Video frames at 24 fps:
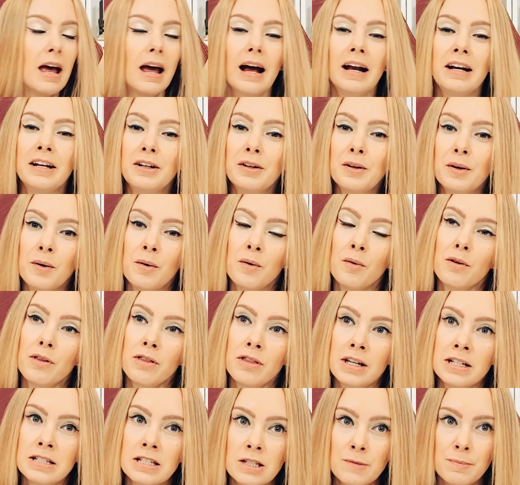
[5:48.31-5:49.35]
And you know,
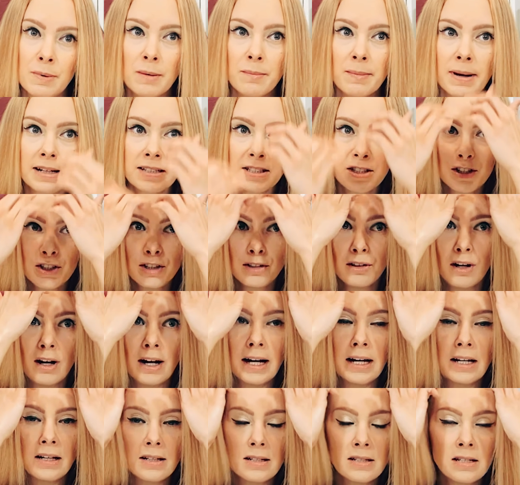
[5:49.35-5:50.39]
the Spin Master
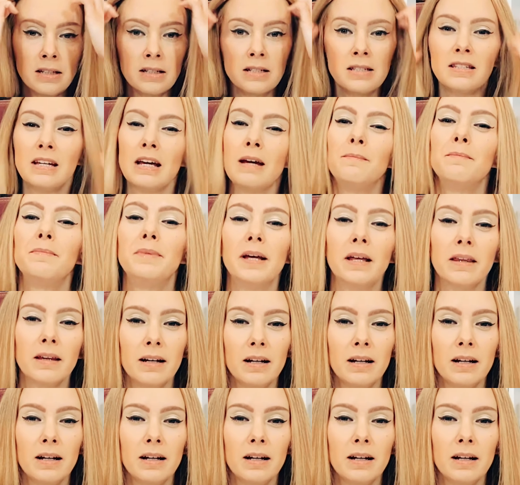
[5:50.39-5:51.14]
line did the same thing.